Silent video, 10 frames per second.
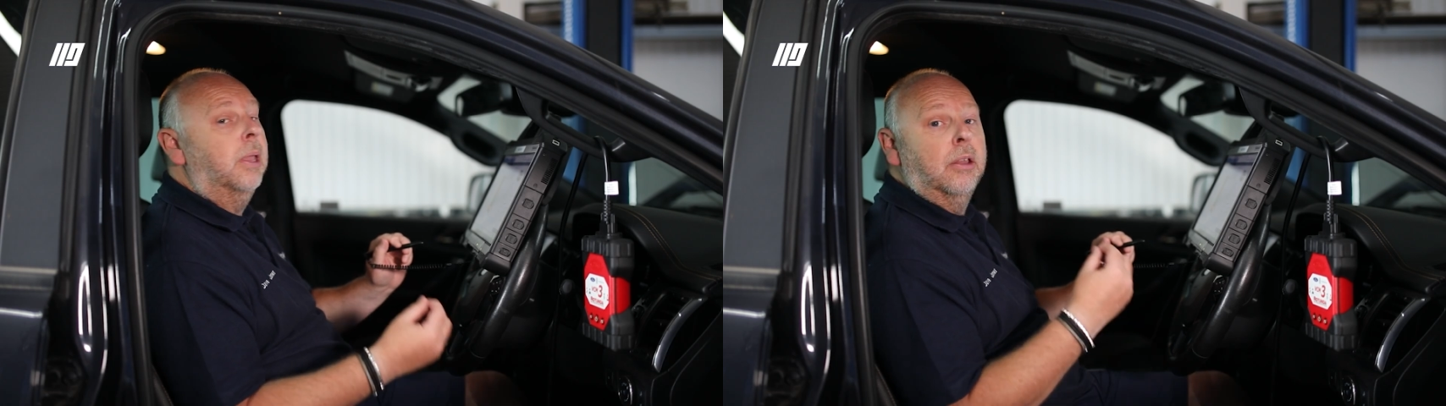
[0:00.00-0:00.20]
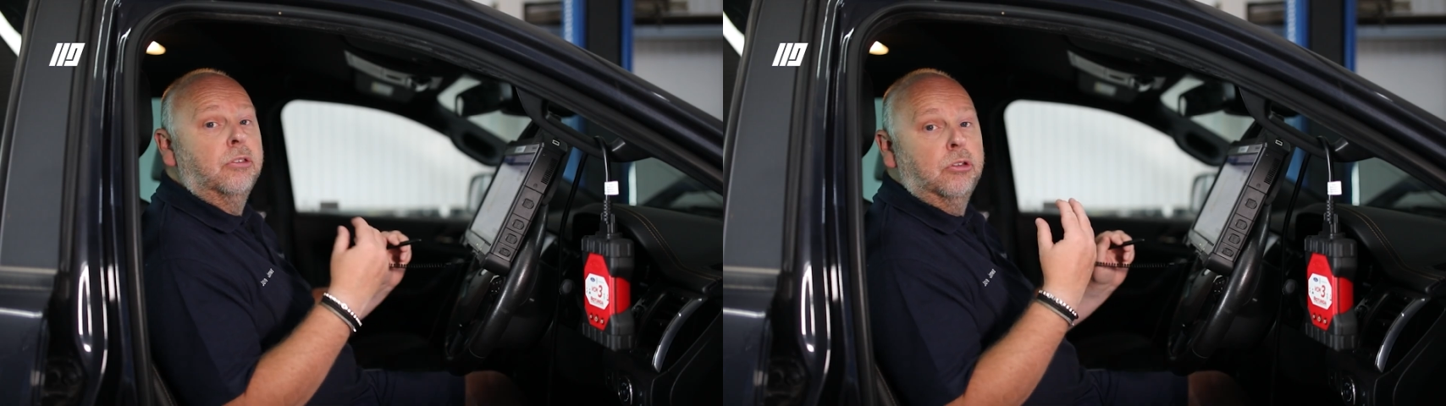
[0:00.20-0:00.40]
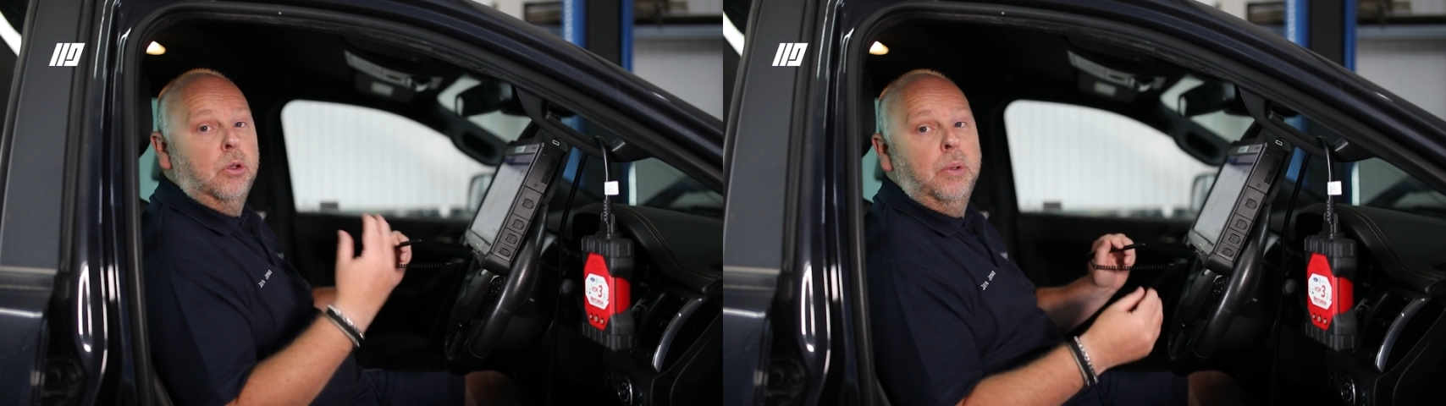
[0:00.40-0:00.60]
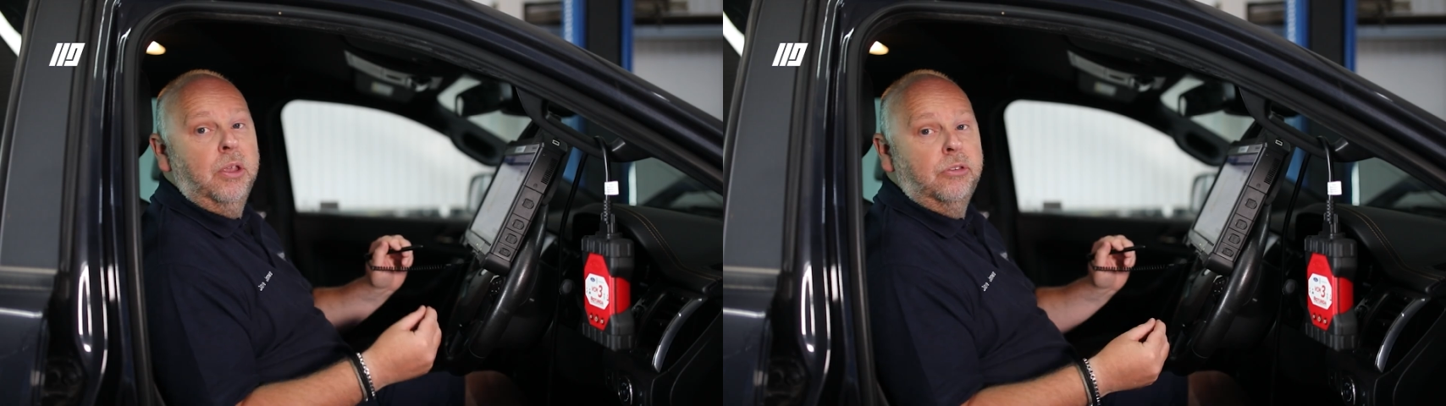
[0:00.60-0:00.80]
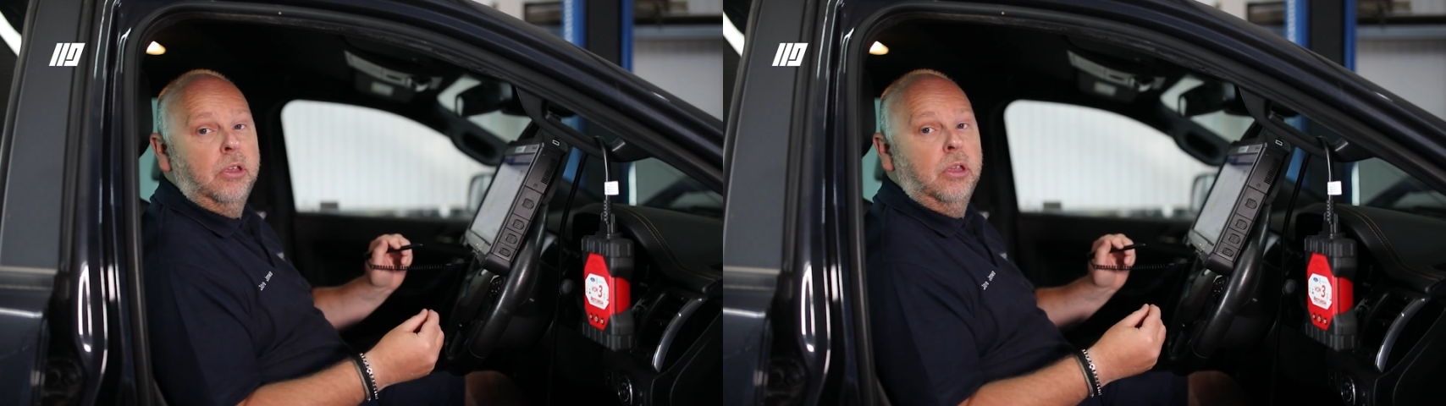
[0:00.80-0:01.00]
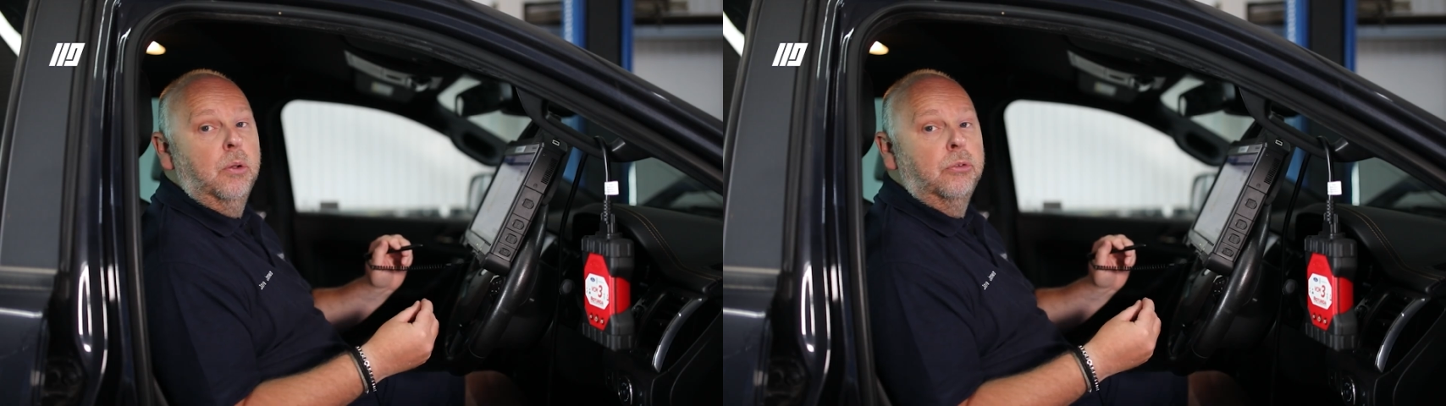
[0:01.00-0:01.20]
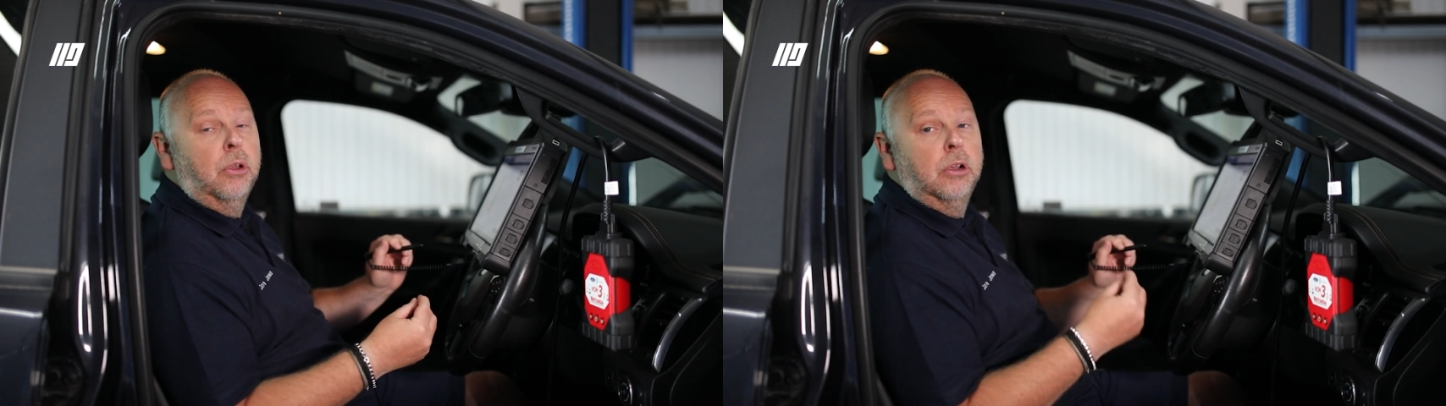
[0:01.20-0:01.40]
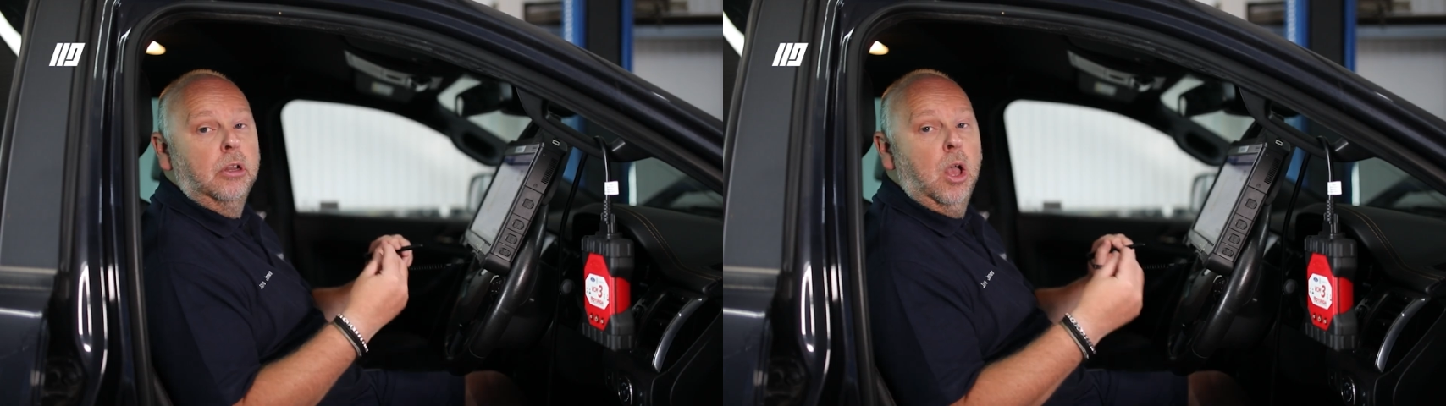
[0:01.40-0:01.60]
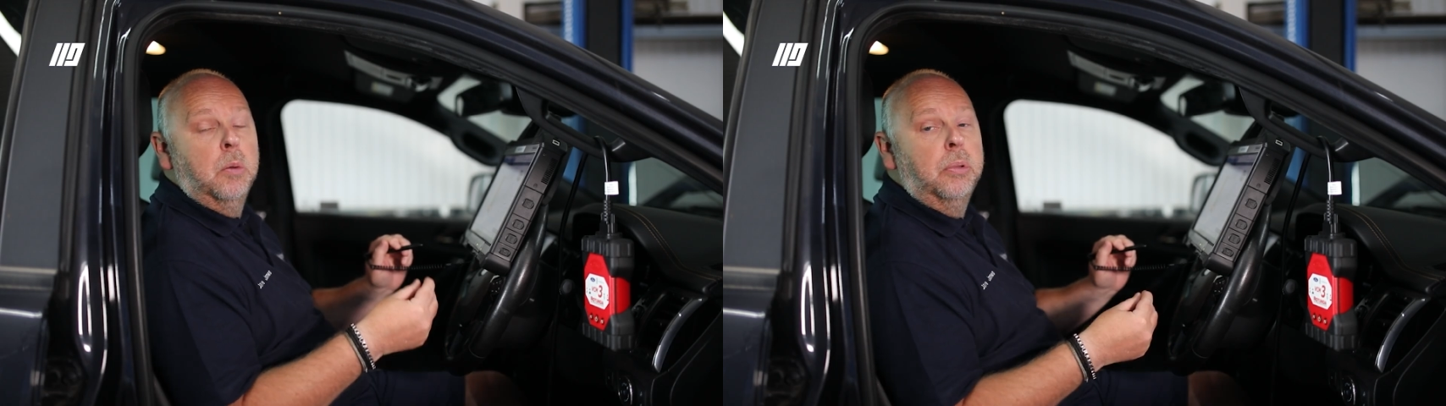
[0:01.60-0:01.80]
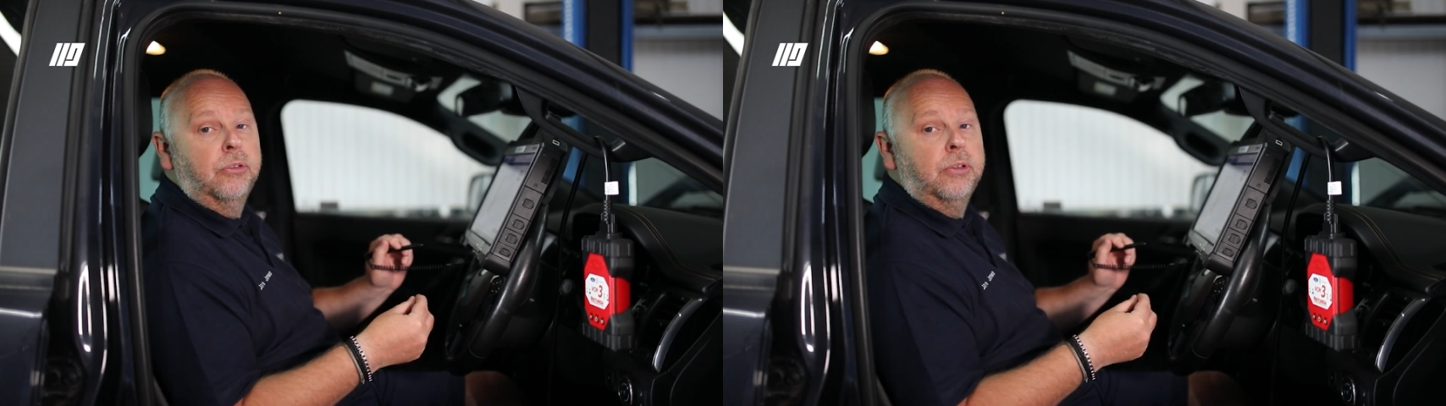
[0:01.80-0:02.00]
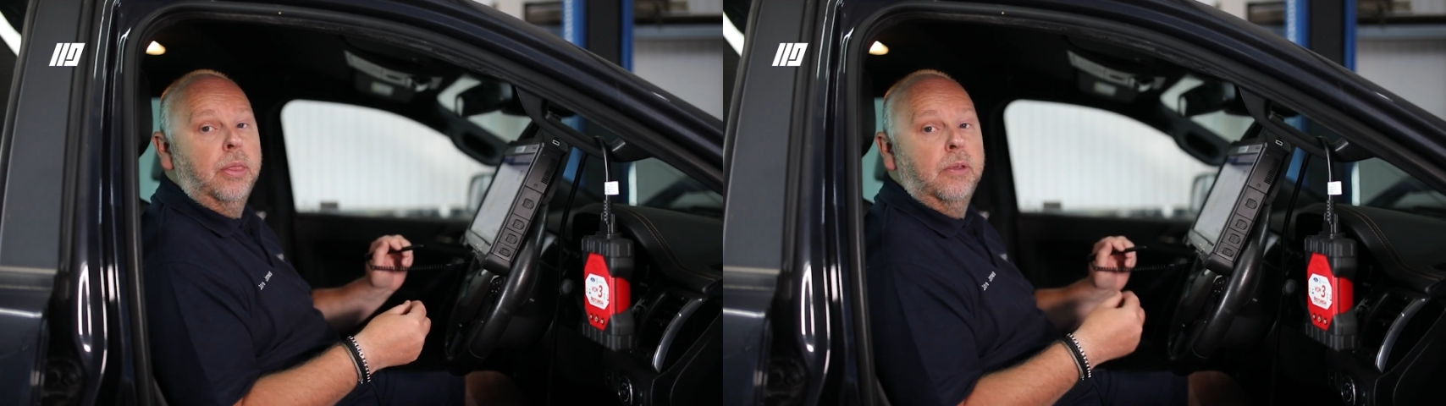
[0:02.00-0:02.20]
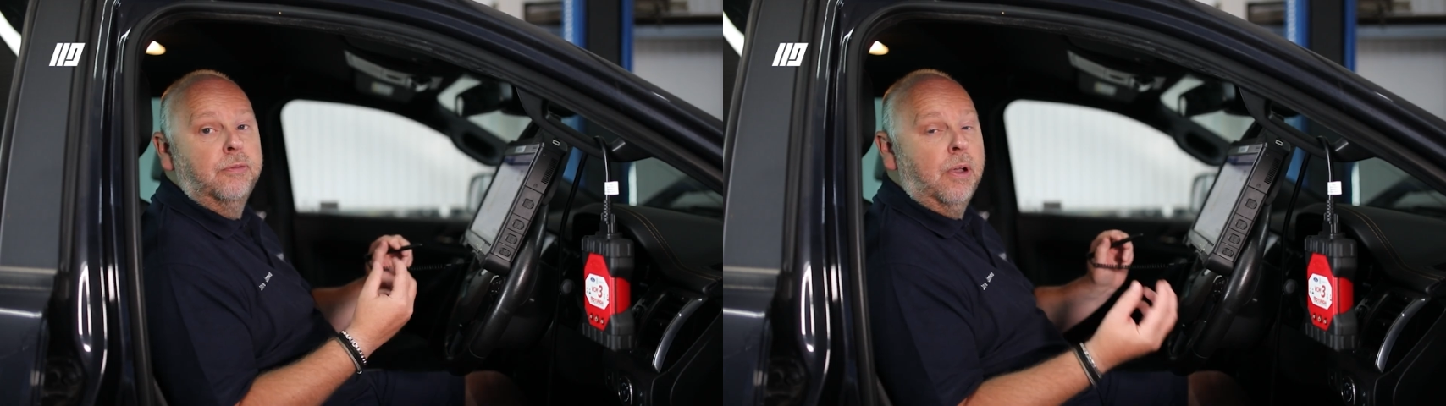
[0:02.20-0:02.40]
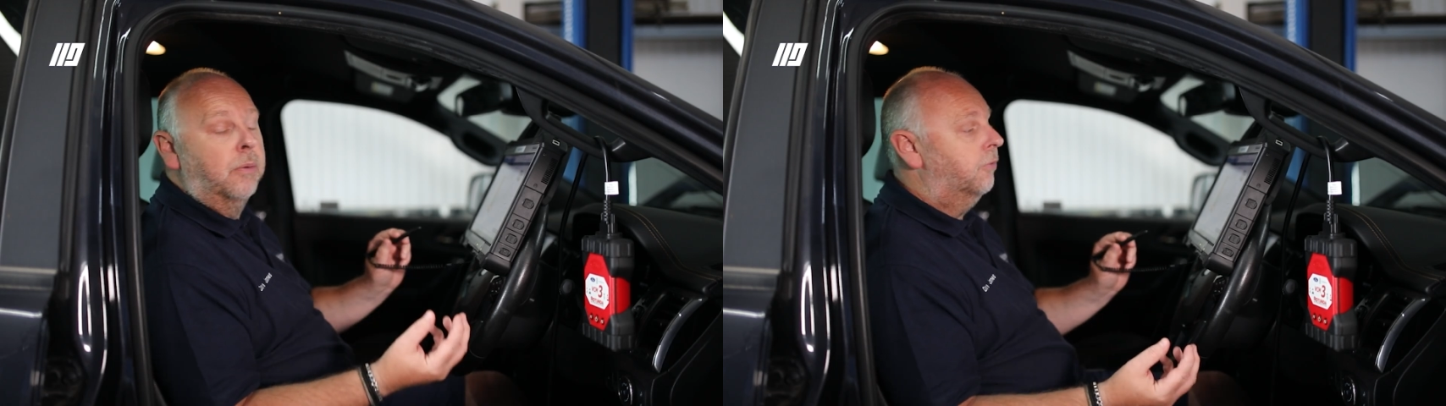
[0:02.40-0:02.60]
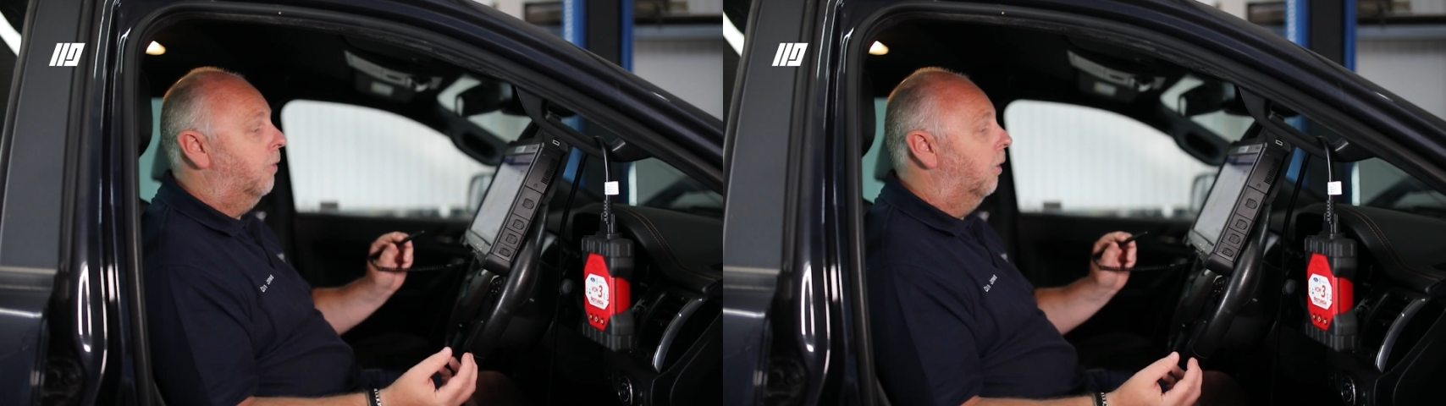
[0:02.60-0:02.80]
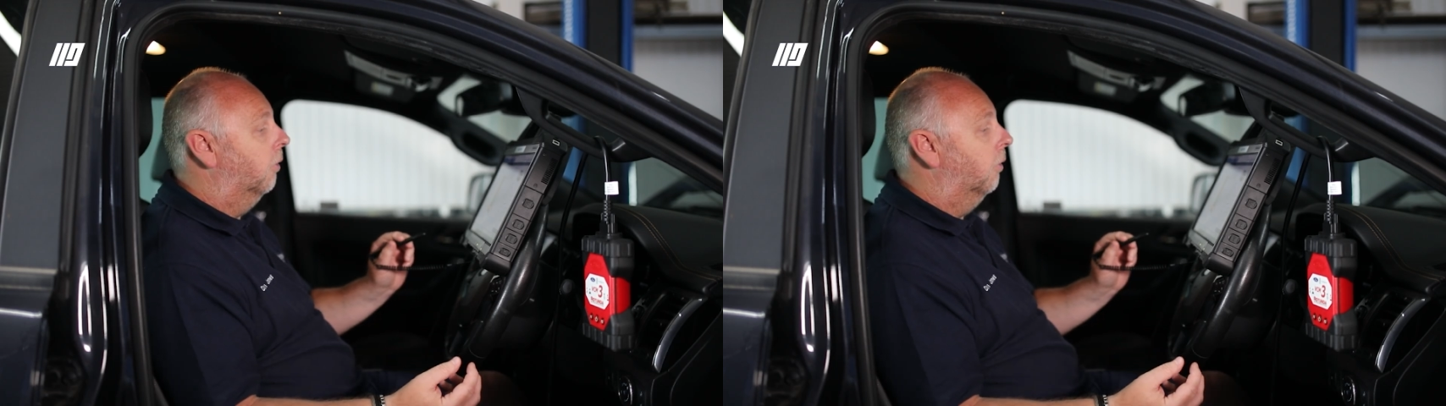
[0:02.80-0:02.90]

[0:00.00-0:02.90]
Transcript: we only had two ECUs on a global scan that found